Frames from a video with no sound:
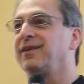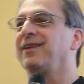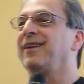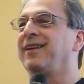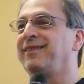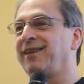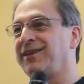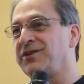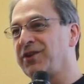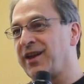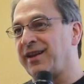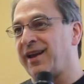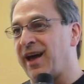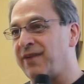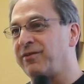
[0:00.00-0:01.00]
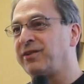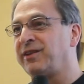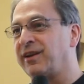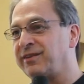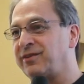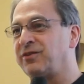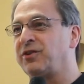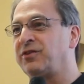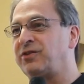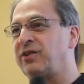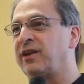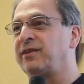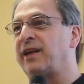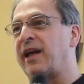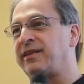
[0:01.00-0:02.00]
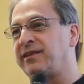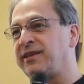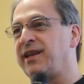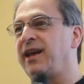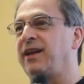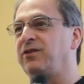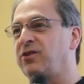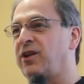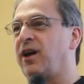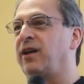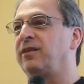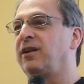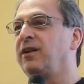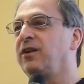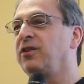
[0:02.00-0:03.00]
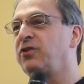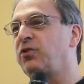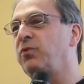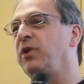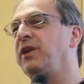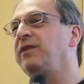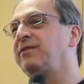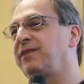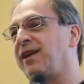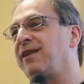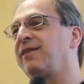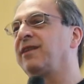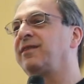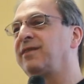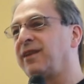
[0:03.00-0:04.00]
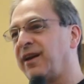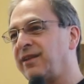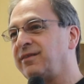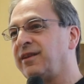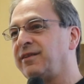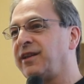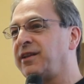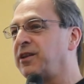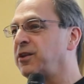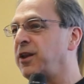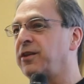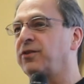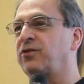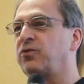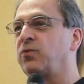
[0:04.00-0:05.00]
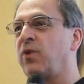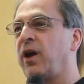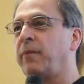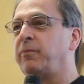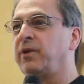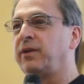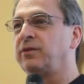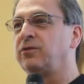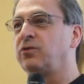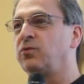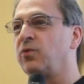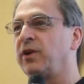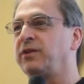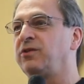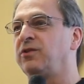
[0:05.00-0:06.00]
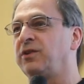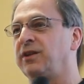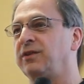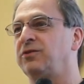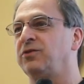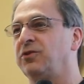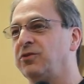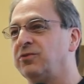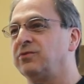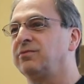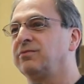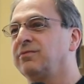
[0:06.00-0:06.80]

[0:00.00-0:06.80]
And then you can have another set. At the end, you got 3 data sets. And then you can swap and do what you need to do.